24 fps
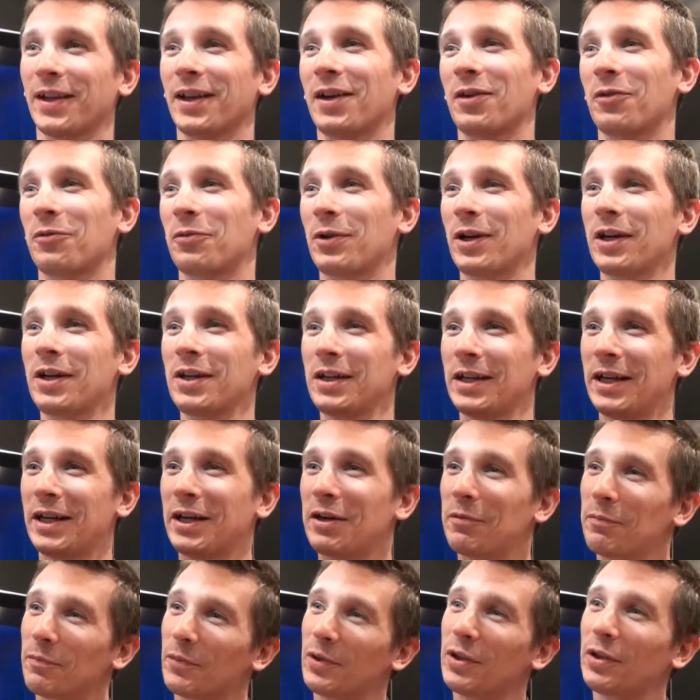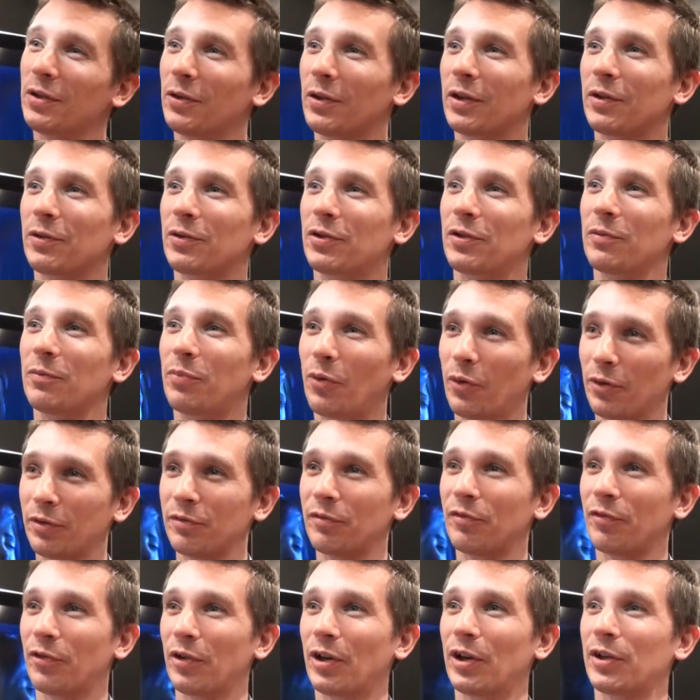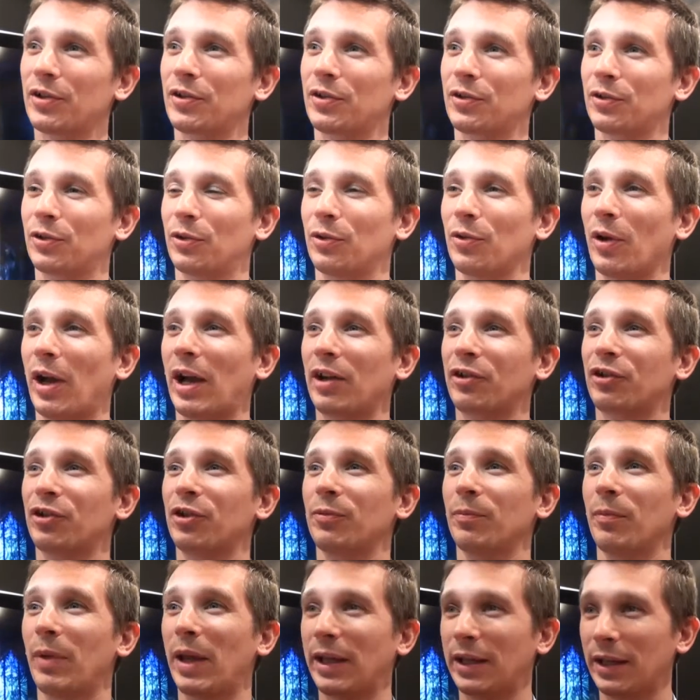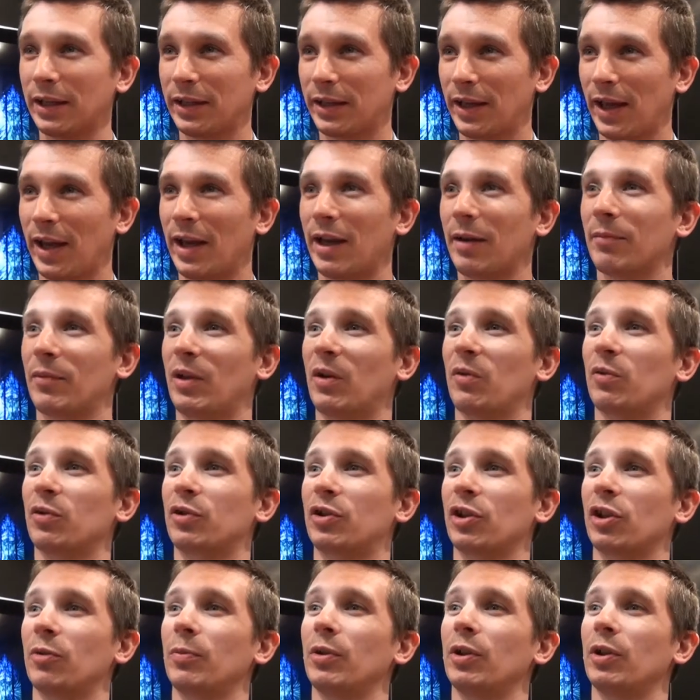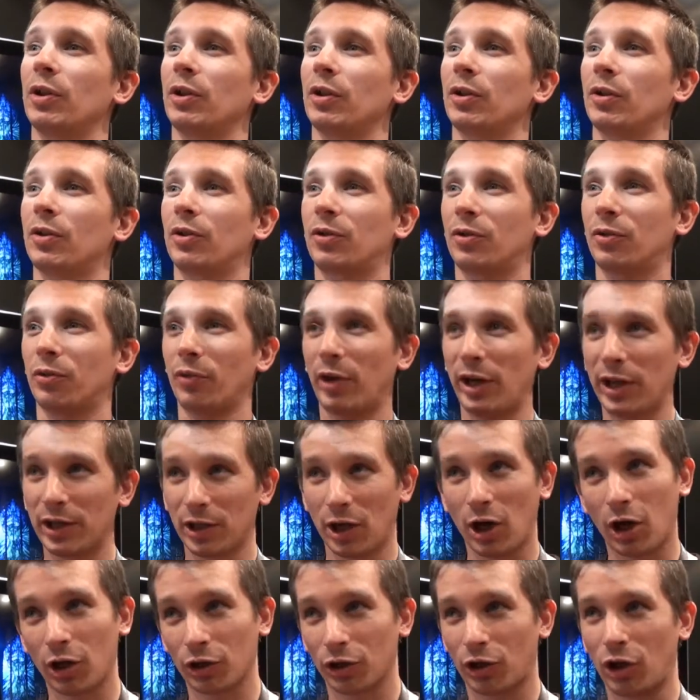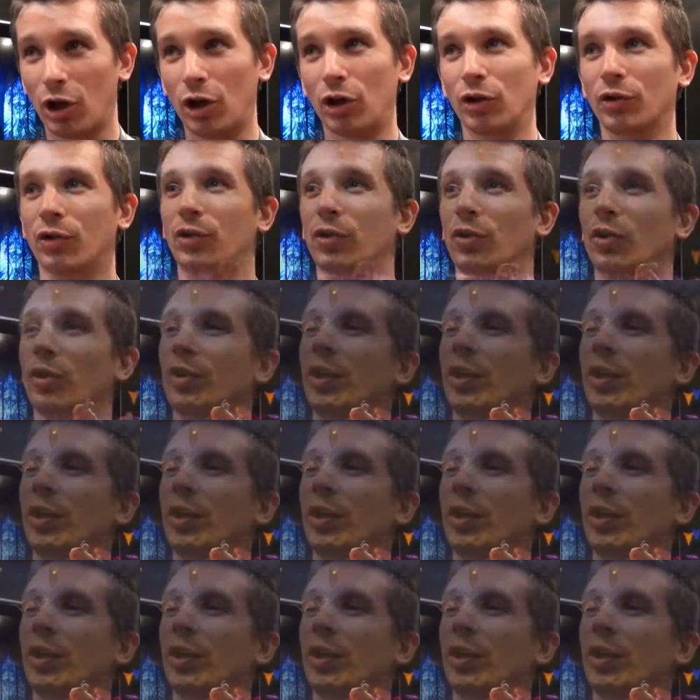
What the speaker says: Well, it was important for us to actually make a game that was going to be great on console and